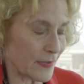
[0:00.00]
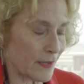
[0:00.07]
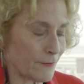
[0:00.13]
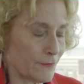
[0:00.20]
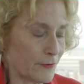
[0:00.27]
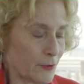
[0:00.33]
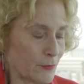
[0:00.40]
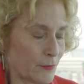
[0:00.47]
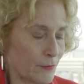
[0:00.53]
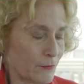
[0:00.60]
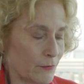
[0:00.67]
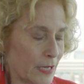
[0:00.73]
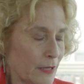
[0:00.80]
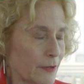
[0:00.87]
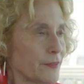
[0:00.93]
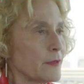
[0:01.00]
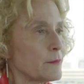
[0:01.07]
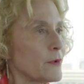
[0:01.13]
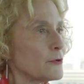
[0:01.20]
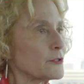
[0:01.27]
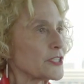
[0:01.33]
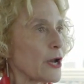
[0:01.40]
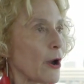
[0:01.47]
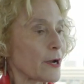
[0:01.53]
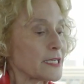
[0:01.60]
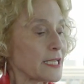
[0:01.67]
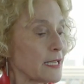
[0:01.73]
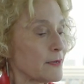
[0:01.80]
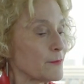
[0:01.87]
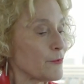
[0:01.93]
if you will, the
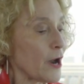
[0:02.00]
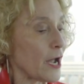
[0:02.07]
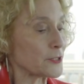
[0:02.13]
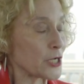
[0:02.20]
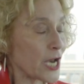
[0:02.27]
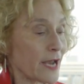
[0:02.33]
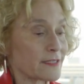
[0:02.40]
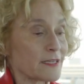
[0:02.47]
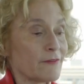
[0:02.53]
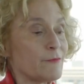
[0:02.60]
Mozartian project